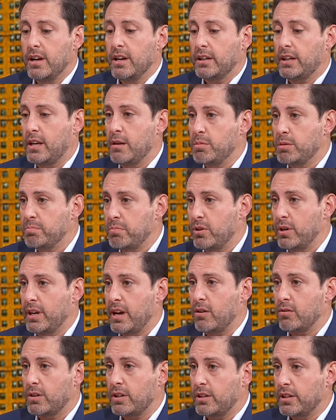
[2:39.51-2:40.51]
keeps putting
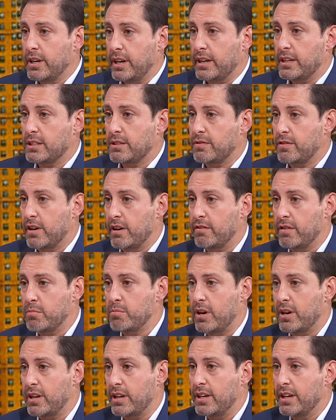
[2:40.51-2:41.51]
out clinics for
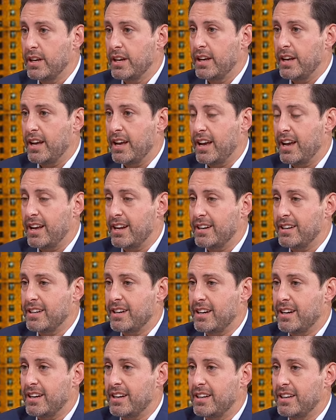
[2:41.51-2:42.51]
everybody, and
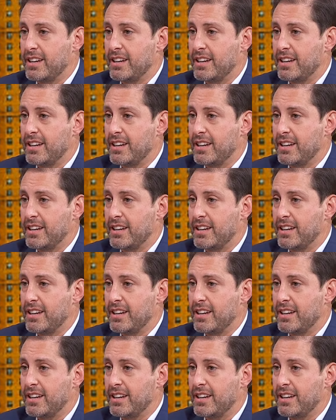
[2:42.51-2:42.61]
uh,